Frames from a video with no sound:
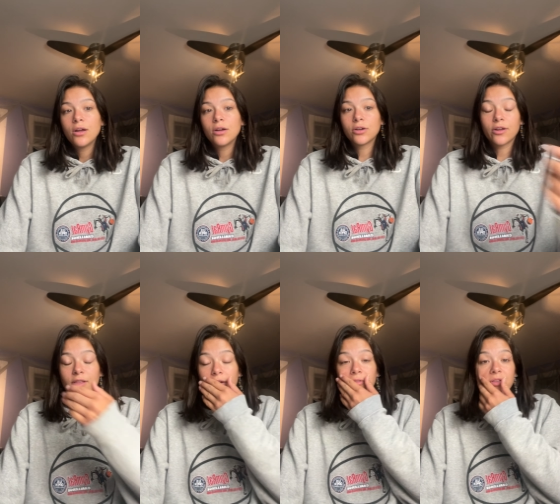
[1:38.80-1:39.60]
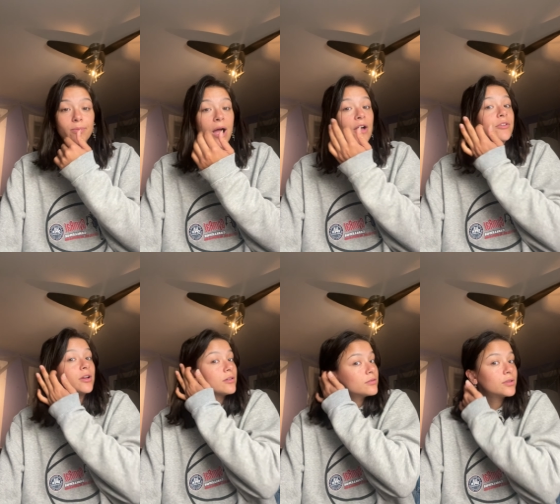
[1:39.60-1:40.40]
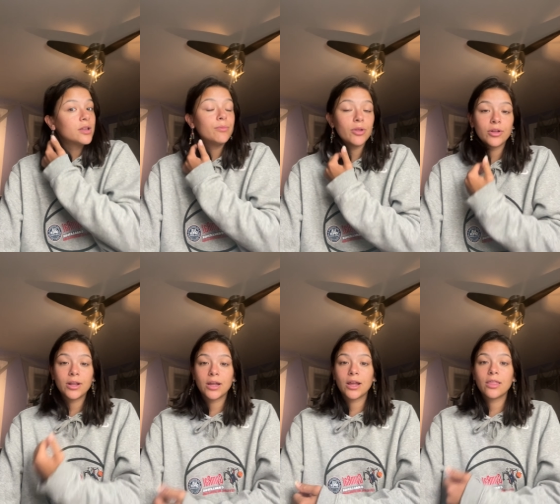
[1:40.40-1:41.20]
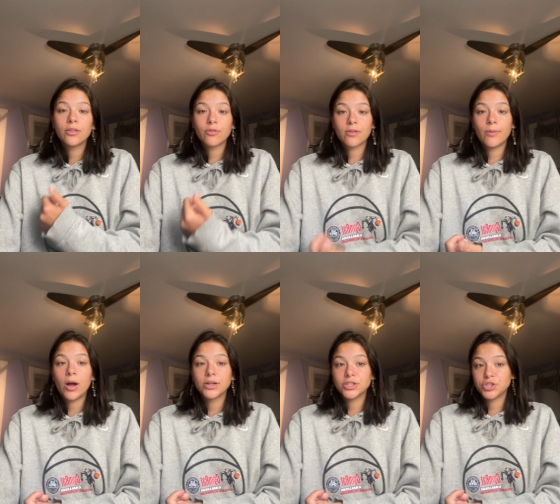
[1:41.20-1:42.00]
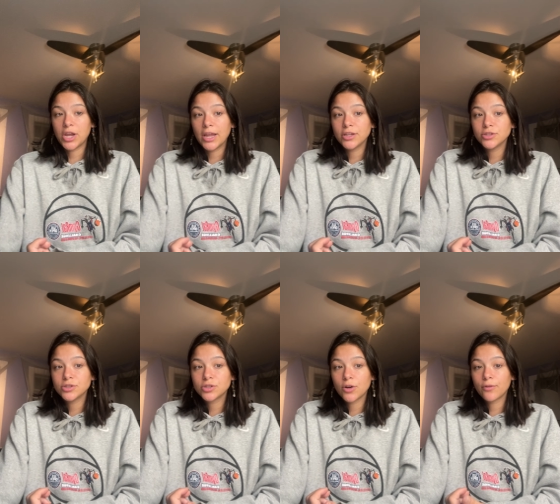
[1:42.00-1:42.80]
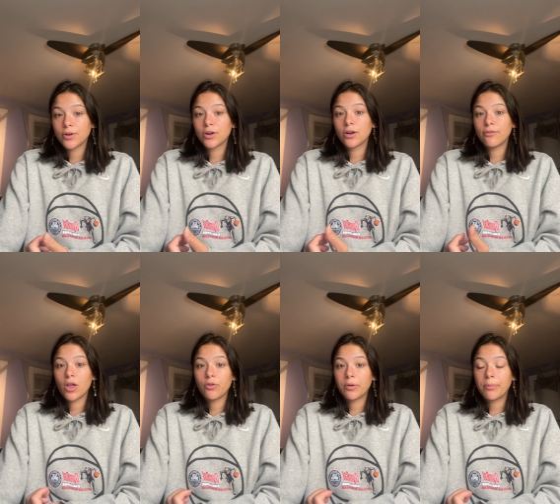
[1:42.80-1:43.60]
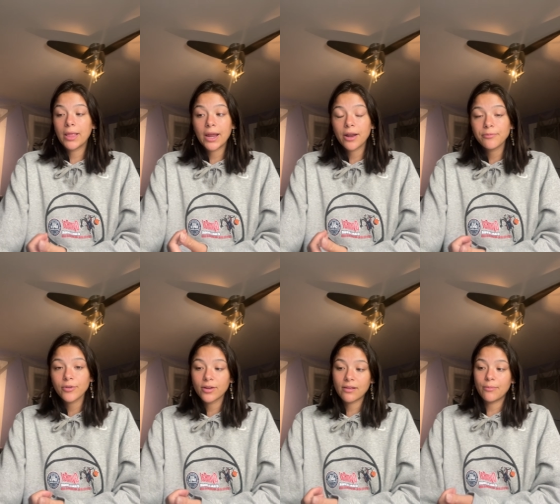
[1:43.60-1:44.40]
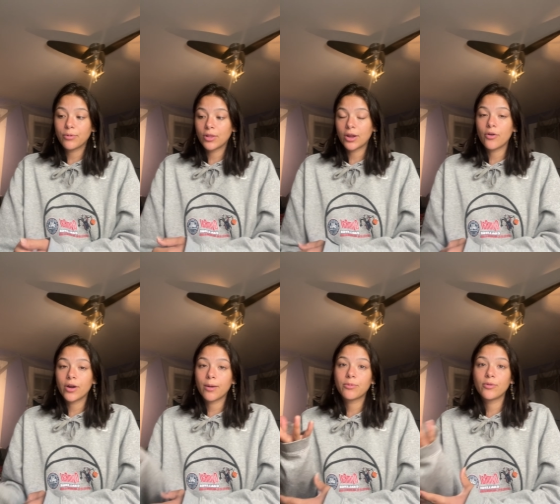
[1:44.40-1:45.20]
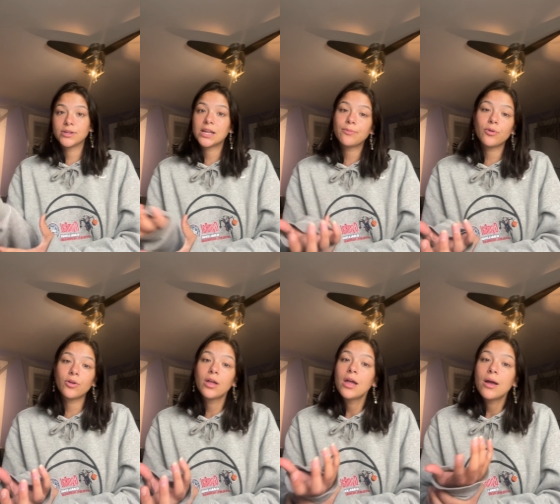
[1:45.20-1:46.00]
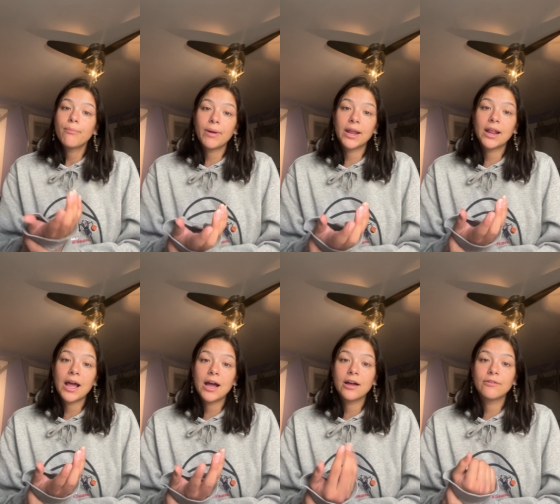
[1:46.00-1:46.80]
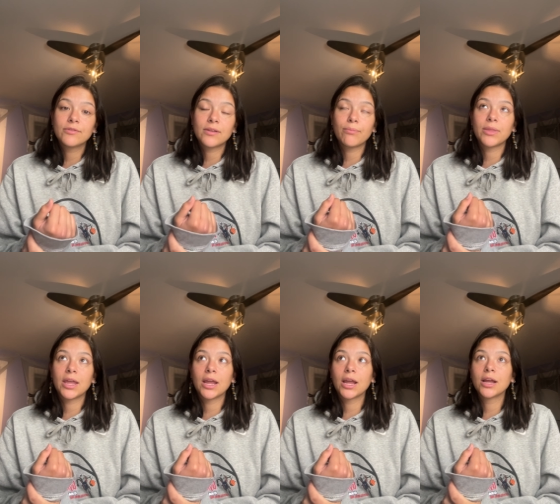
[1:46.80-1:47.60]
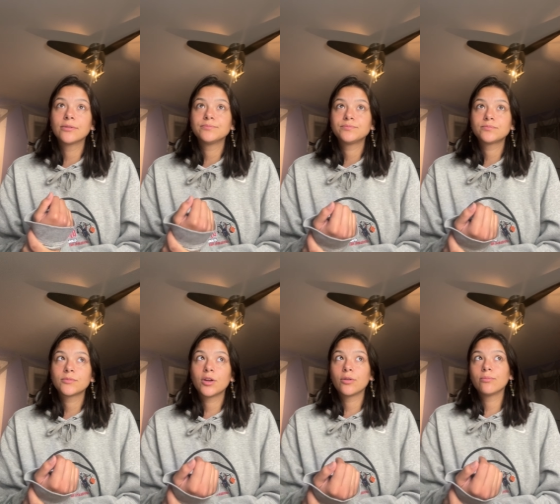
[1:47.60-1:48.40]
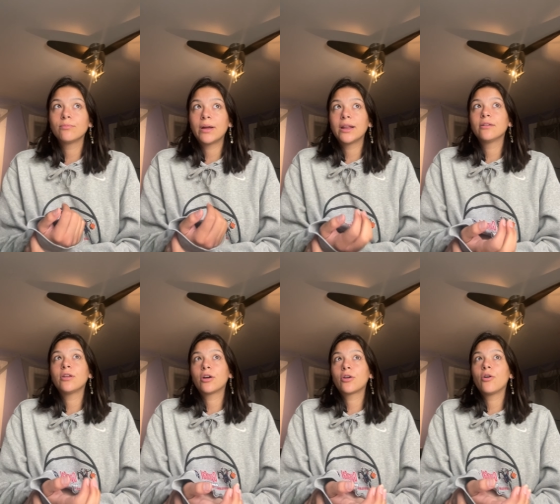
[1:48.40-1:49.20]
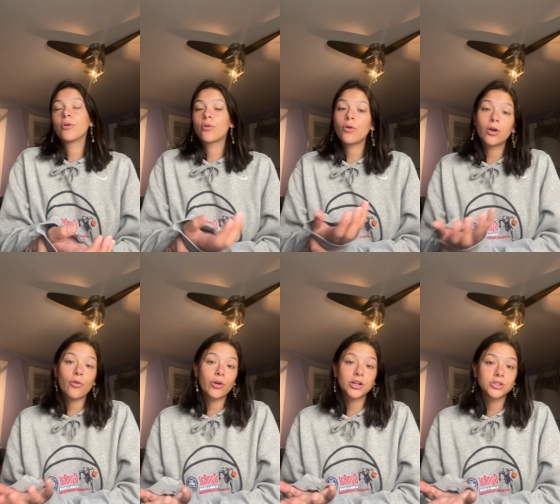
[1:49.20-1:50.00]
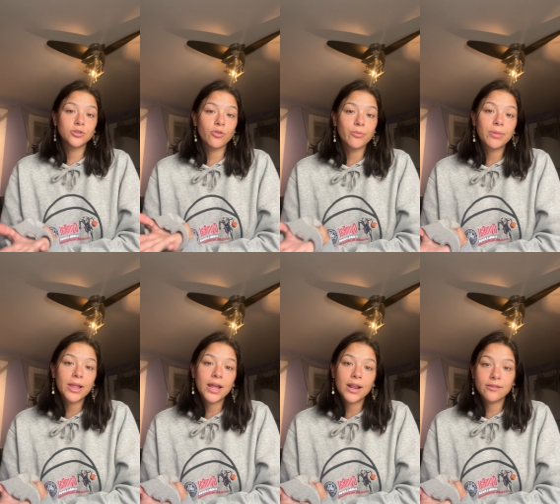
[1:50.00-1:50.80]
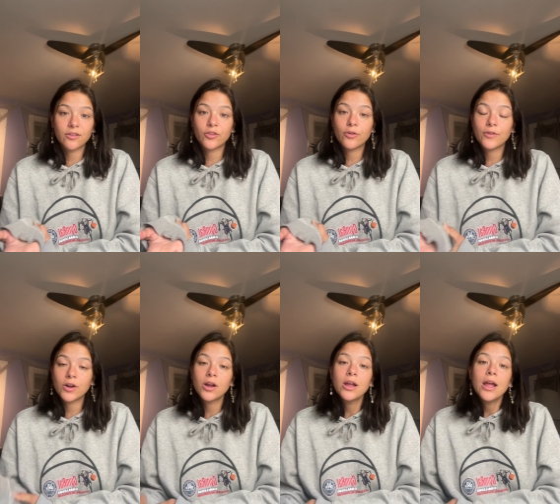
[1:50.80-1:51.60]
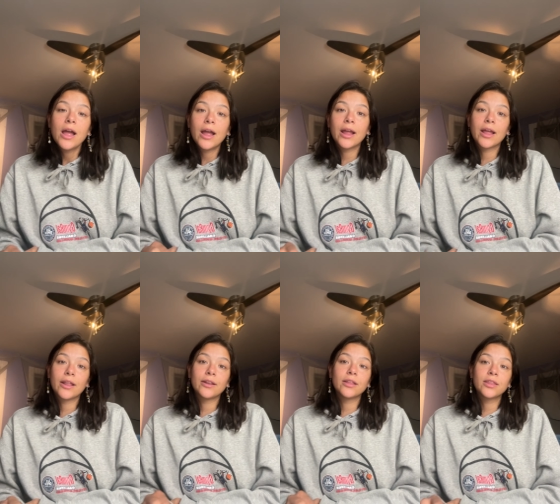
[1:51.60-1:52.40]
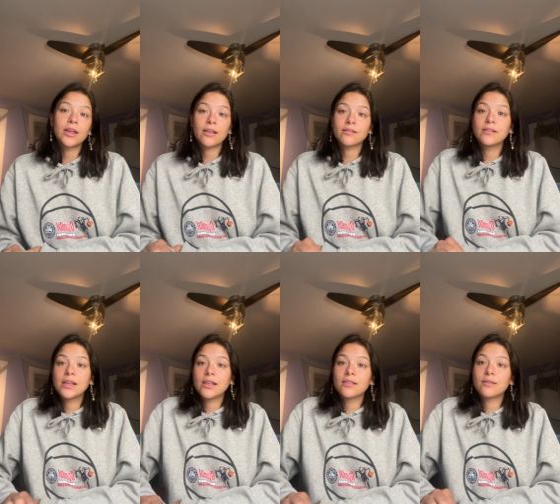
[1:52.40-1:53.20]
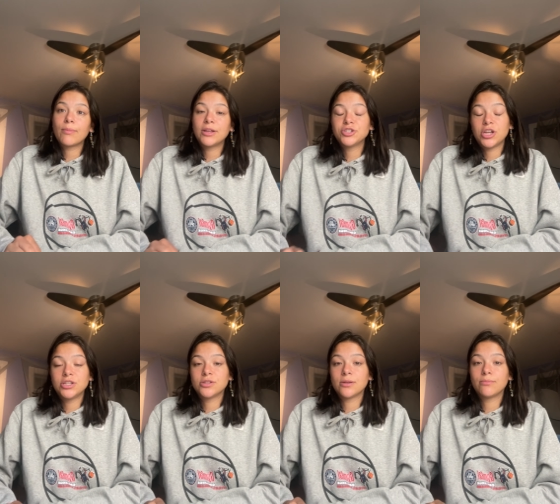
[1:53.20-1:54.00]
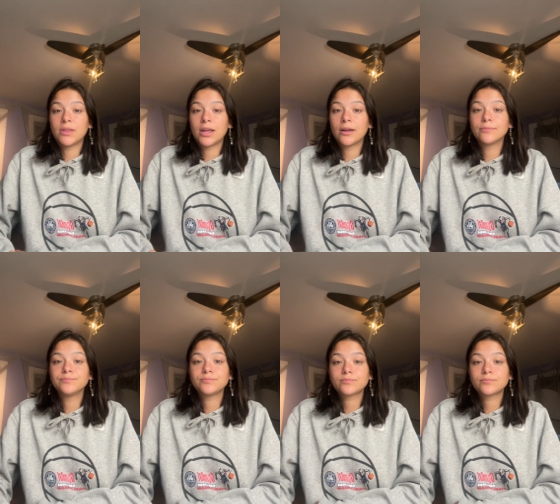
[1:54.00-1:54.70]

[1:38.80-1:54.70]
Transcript: or, or, having the ability and the respond to change over a following plan. For example, like going up to a table might have something or might not go according to your plan as a server and the guest's needs might change something